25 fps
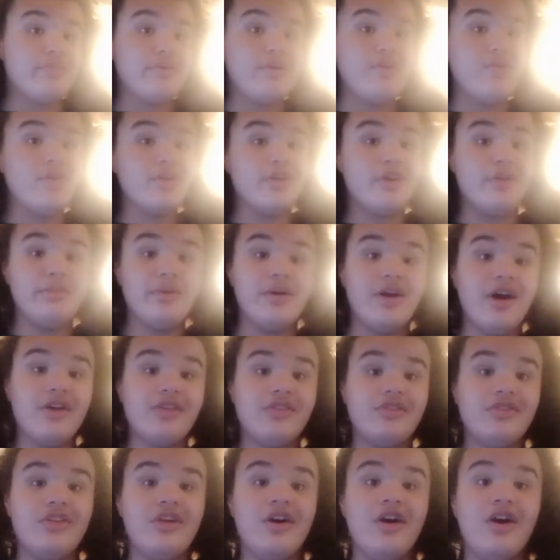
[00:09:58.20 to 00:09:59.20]
period don't be
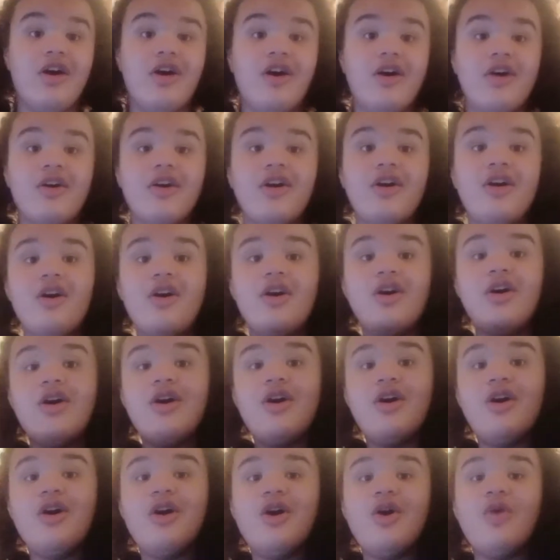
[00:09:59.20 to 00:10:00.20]
less than long.
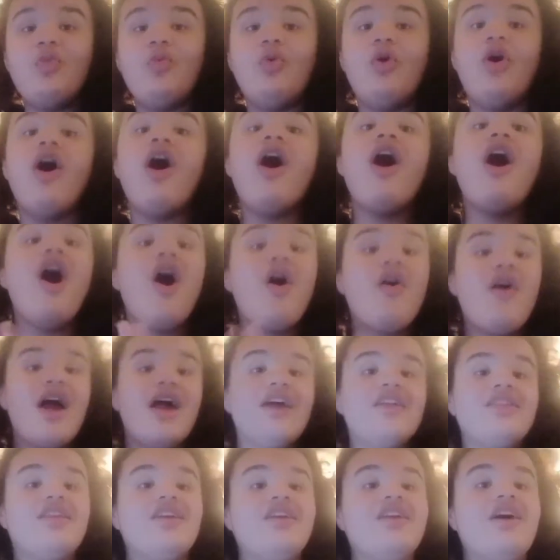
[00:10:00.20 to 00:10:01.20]
Well,
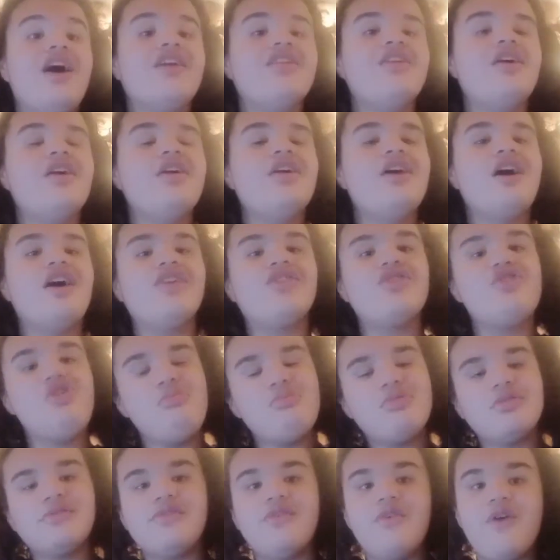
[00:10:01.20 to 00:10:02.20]
alright then y'all. Thank y'all so
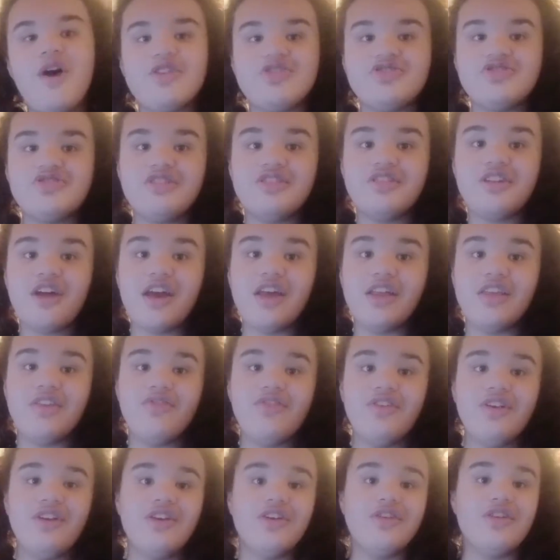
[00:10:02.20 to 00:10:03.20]
much for watching today's
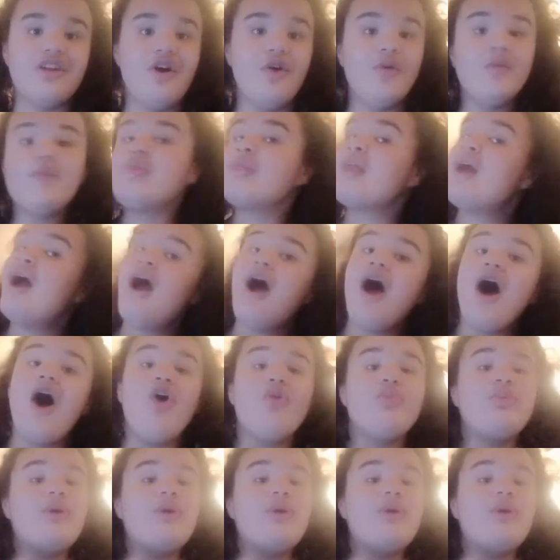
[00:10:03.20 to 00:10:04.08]
video. You know, I hope